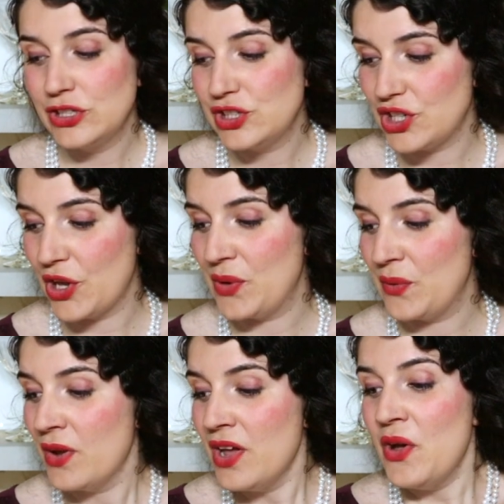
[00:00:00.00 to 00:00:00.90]

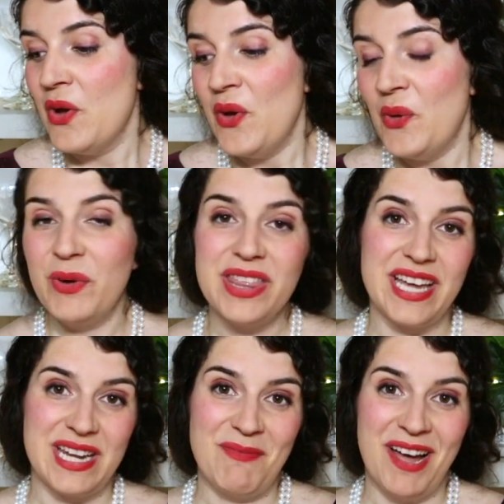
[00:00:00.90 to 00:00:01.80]
So with
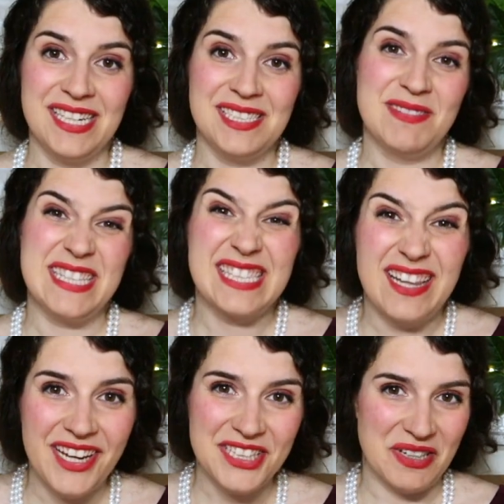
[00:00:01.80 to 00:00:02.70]
that in mind, and with
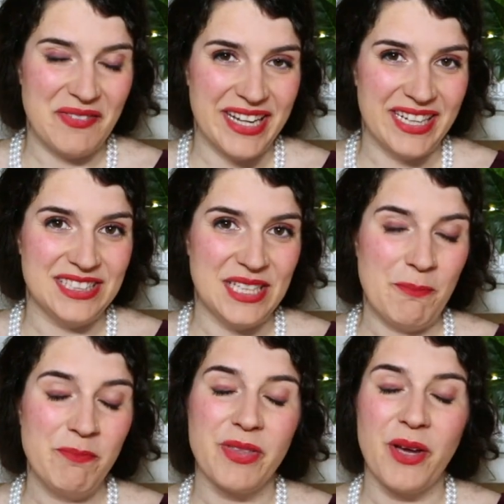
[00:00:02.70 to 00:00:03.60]
slight
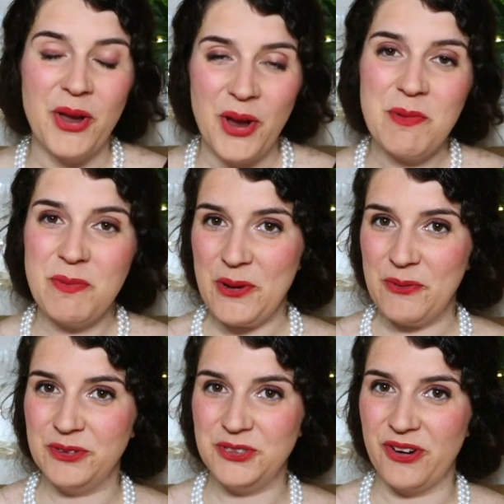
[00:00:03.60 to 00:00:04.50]
trepidation, I hope
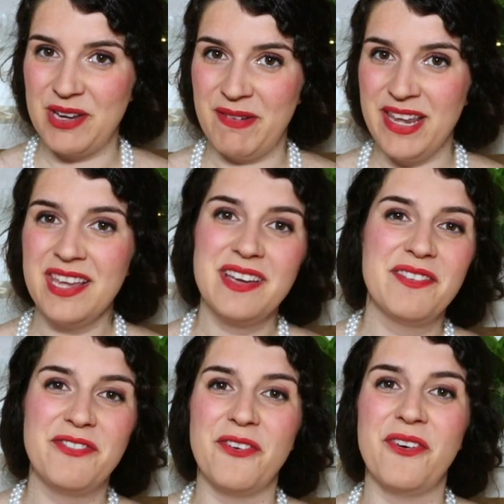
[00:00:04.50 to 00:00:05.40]
you will join me
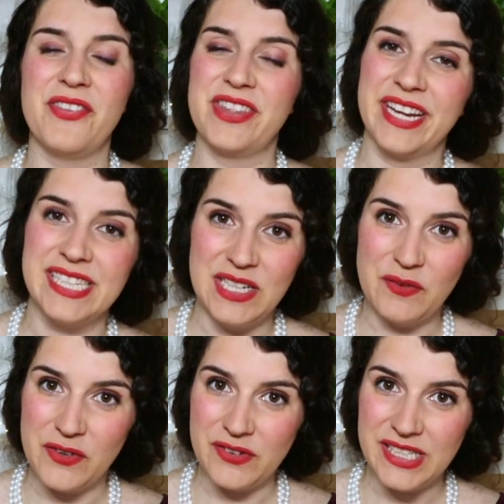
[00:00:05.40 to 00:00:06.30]
for the
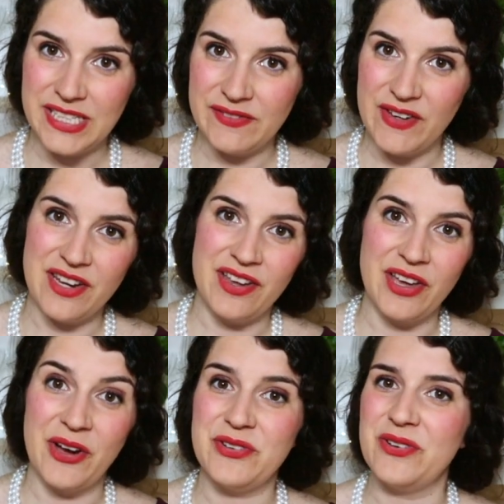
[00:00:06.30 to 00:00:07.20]
1940s video
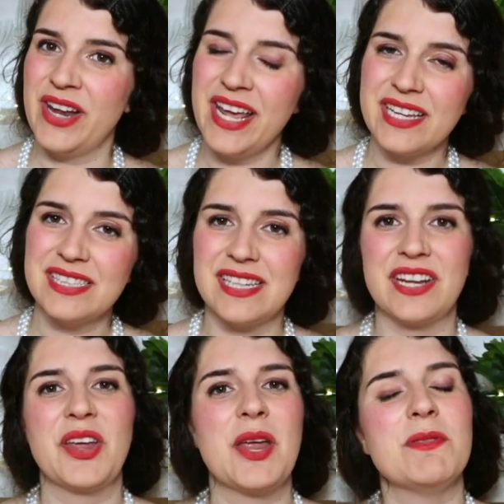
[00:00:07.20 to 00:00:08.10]
that I'll do next,
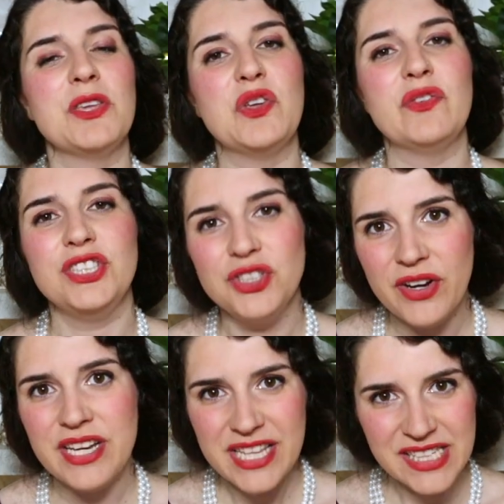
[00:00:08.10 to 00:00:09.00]
and I hope that you've
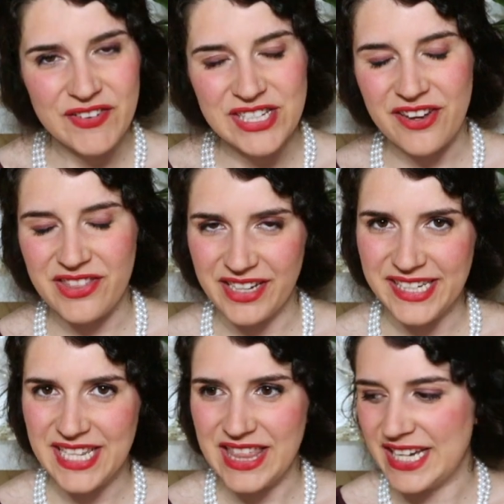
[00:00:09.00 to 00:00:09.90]
enjoyed this video of the
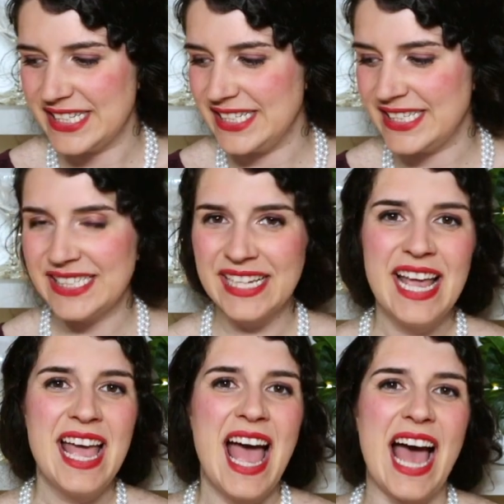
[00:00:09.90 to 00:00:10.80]
1930s,
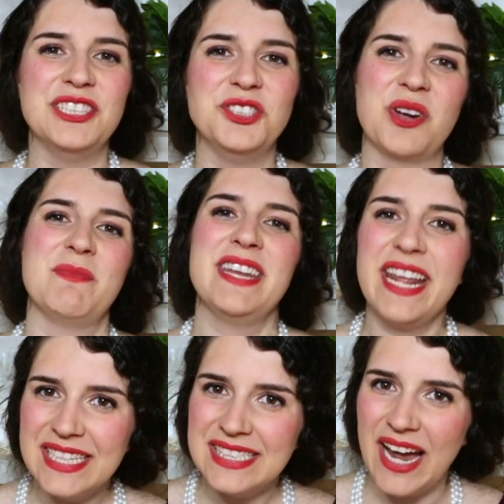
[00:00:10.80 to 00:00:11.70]
and join me
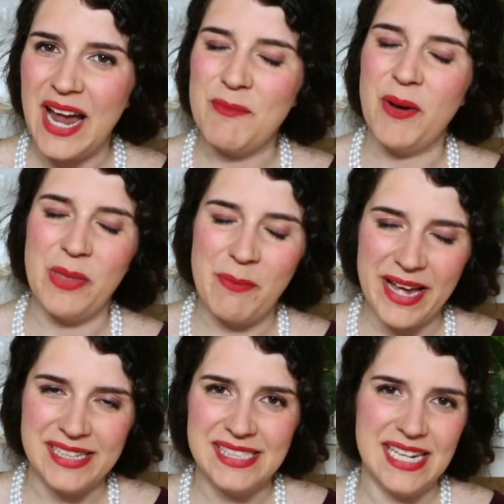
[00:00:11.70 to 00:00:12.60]
next time on The
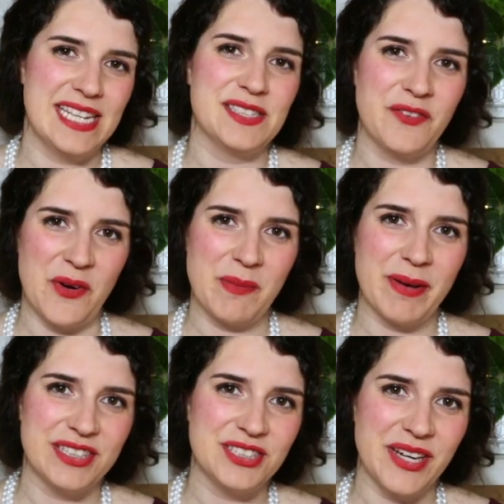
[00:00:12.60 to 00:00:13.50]
Past is a Foreign
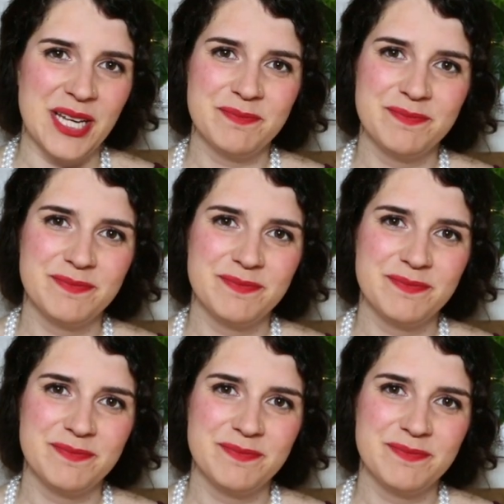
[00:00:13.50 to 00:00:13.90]
Pantry.